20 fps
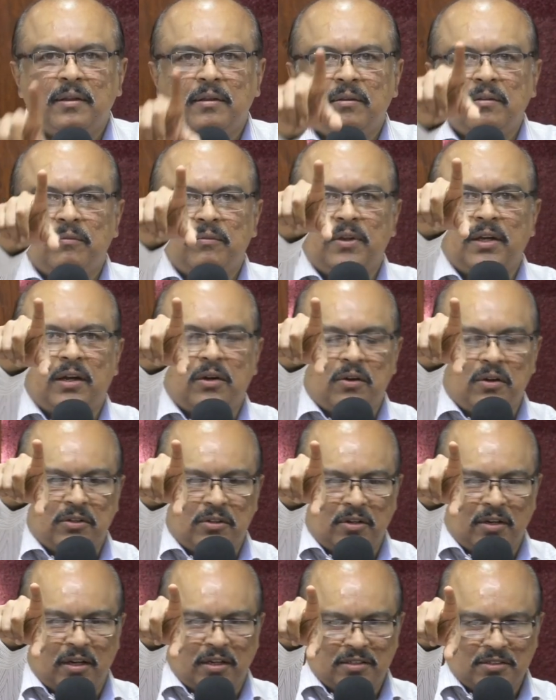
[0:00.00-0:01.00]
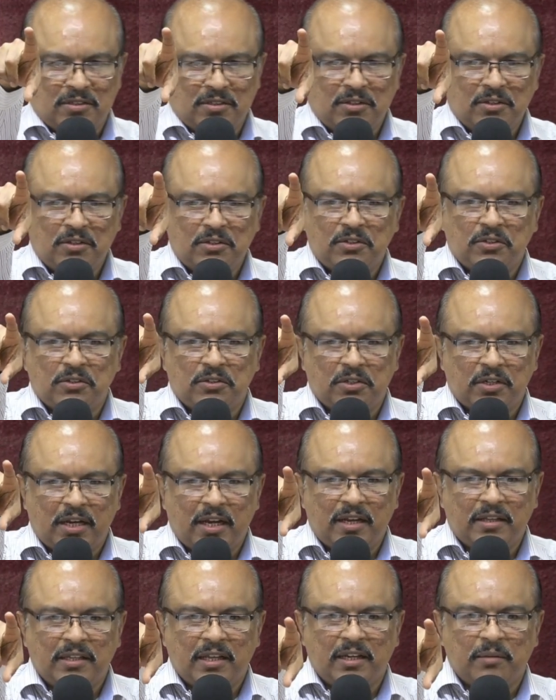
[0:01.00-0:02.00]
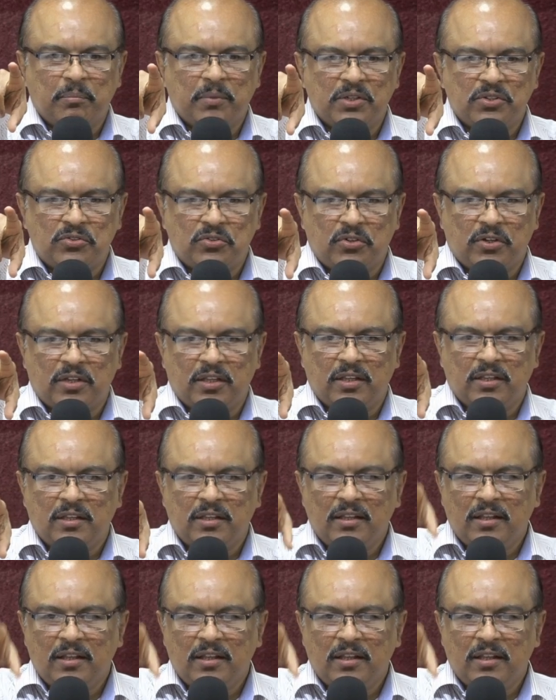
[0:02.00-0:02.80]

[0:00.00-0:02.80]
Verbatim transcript: We are authorized to share that mystery.